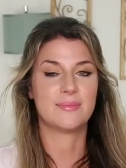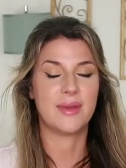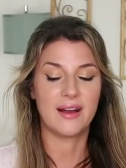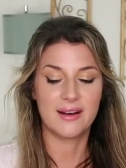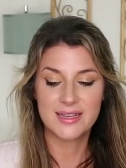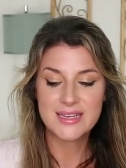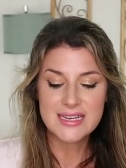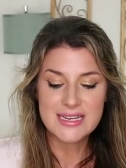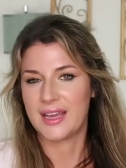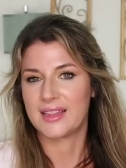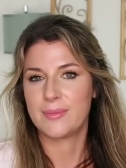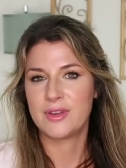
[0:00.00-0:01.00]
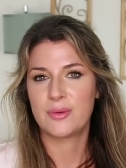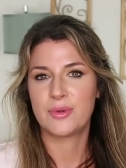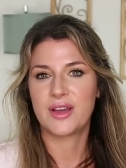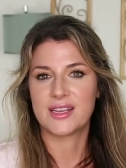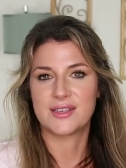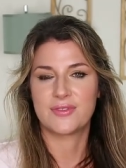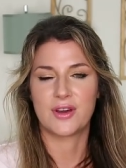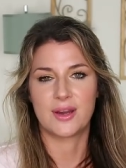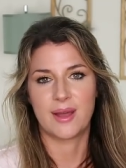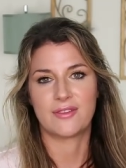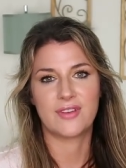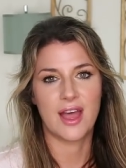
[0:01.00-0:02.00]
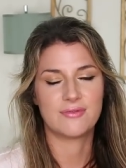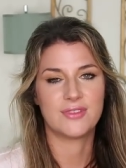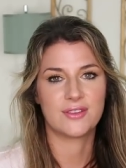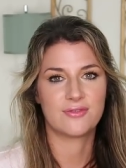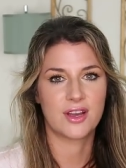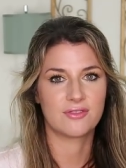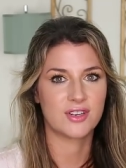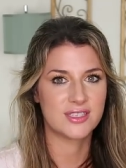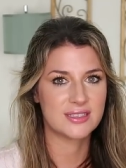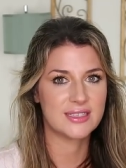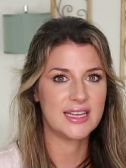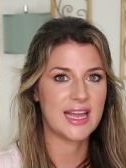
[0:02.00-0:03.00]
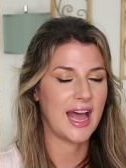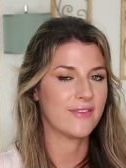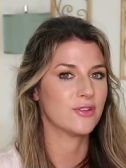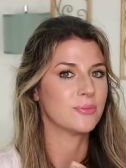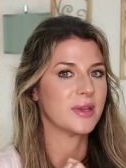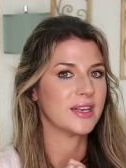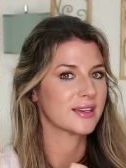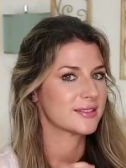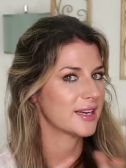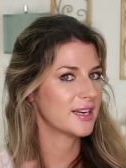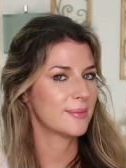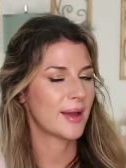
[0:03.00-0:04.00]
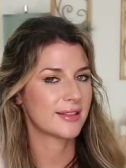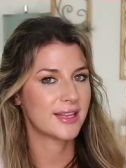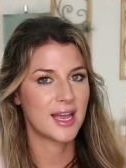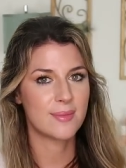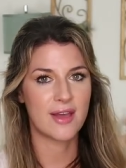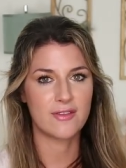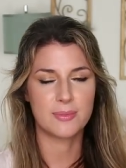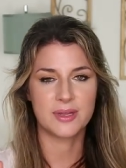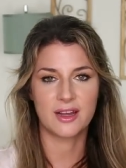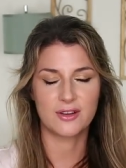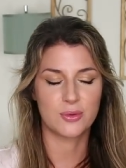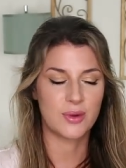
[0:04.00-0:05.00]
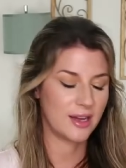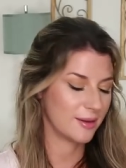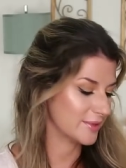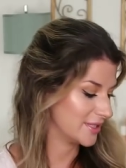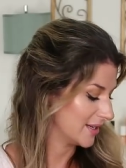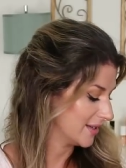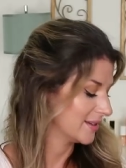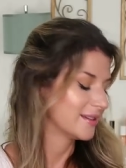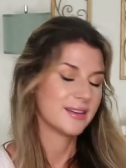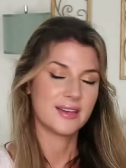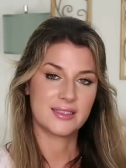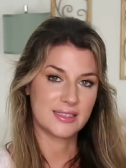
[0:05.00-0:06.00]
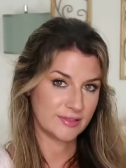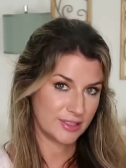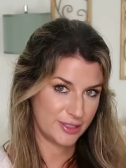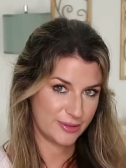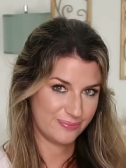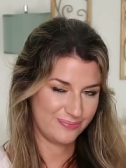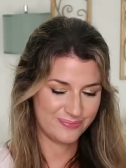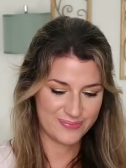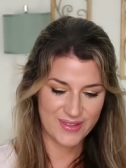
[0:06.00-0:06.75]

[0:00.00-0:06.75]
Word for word: in the mail. But yeah, let me know what you guys have thought about FabFitFun fun recently. Have you been excited about them? Have you been underwhelmed? I'd love to know.